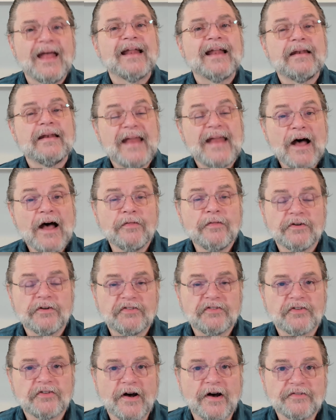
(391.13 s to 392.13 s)
Now
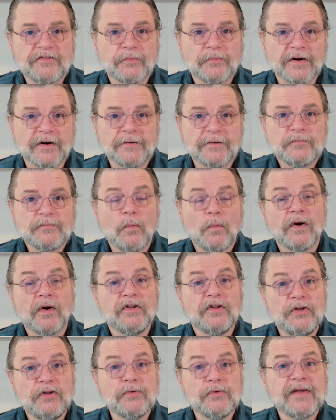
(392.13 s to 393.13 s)
there's software where
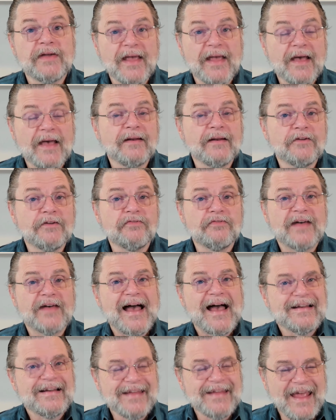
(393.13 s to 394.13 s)
you can, in
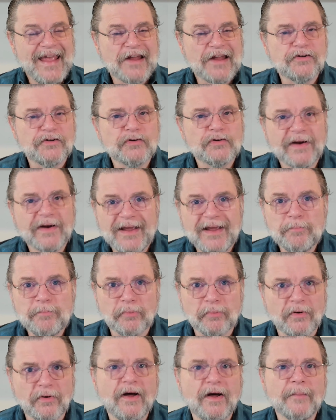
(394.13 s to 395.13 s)
fact, enter a
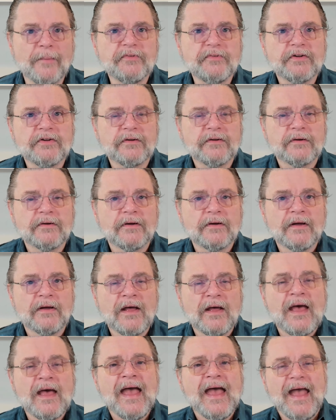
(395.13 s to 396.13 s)
prompt
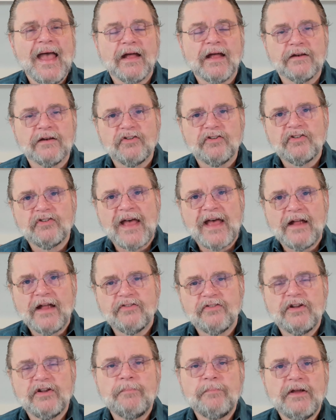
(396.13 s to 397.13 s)
and
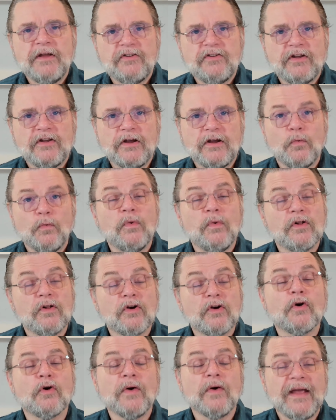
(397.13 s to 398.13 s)
ChatGPT will
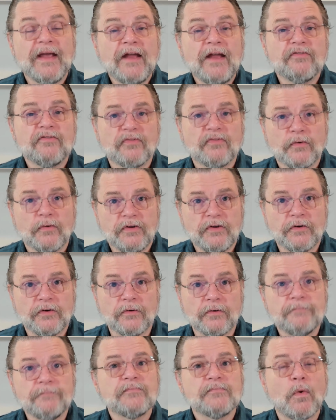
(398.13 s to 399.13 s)
create for
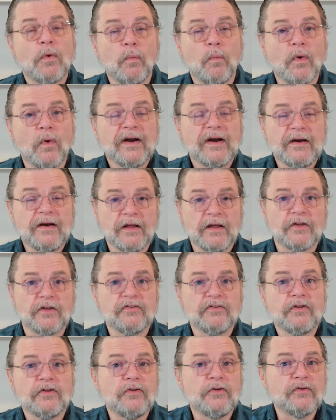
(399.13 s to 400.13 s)
you what it
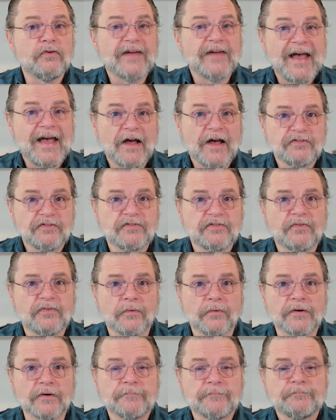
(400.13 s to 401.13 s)
is you've asked
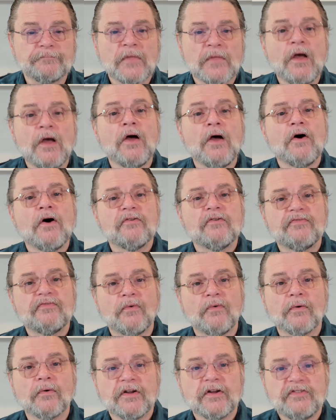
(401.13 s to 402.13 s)
for.
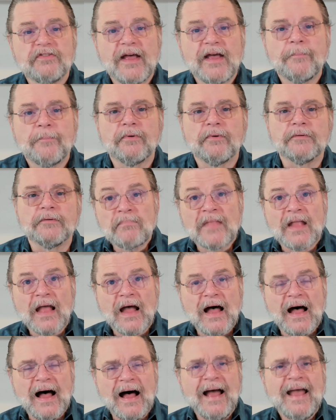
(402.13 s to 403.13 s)
For example,
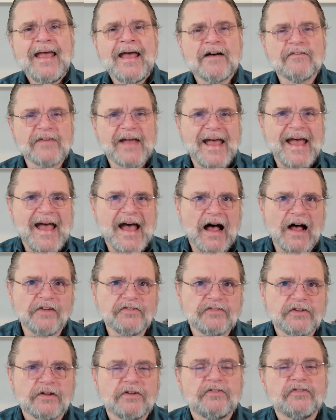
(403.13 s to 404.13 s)
I have
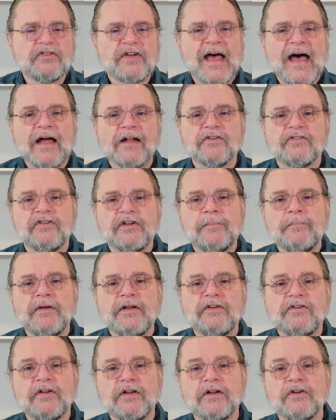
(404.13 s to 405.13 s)
asked
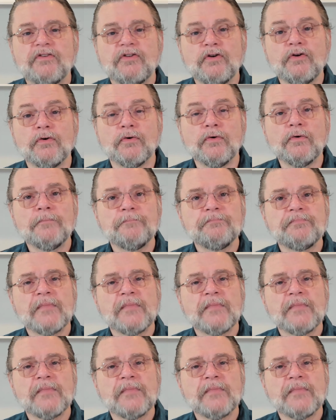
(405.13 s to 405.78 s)
ChatGPT to